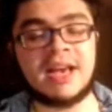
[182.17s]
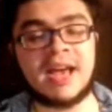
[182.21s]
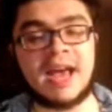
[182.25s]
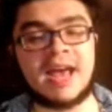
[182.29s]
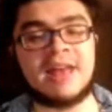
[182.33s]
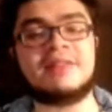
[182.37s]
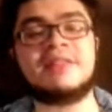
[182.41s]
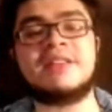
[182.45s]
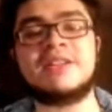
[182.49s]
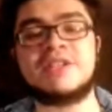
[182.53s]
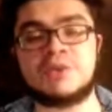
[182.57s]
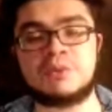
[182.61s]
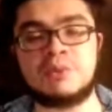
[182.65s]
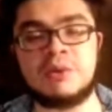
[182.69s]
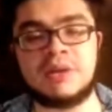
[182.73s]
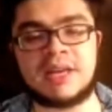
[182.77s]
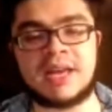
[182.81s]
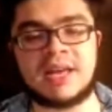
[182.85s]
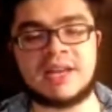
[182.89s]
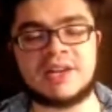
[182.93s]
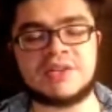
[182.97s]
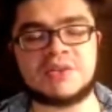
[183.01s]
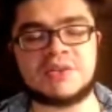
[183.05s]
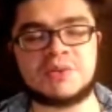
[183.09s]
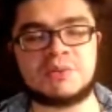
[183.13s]
And this
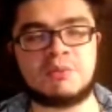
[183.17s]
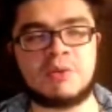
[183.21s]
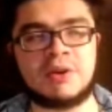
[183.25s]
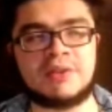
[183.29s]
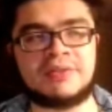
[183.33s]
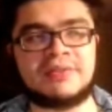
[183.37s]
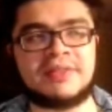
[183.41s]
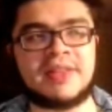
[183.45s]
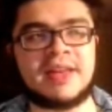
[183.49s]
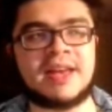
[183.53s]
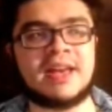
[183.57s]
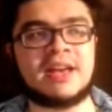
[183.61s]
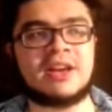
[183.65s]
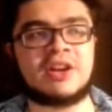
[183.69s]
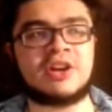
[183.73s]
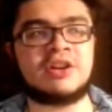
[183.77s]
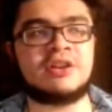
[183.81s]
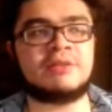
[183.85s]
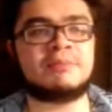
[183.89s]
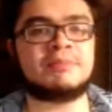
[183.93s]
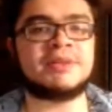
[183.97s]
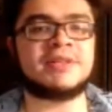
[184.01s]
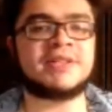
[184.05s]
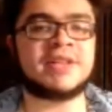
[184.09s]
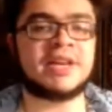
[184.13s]
weekend is what they
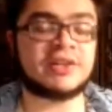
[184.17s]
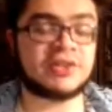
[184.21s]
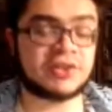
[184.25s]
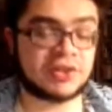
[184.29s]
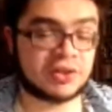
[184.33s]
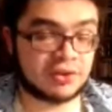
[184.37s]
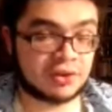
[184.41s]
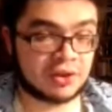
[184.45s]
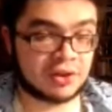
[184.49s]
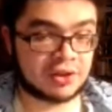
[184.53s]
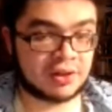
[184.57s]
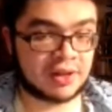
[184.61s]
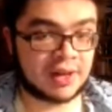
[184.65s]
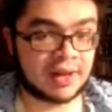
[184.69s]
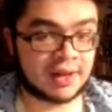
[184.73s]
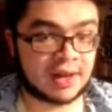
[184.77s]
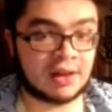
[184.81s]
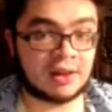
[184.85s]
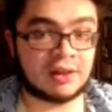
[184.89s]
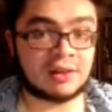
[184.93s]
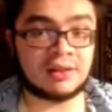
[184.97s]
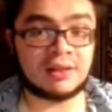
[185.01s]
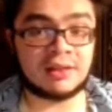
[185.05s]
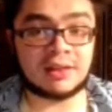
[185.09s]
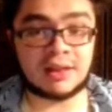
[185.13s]
could potentially look like
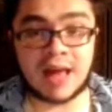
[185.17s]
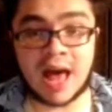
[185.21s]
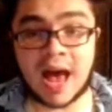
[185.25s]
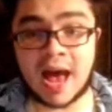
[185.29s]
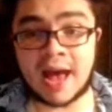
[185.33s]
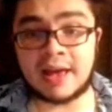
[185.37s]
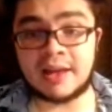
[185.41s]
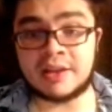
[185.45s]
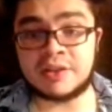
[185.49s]
a lot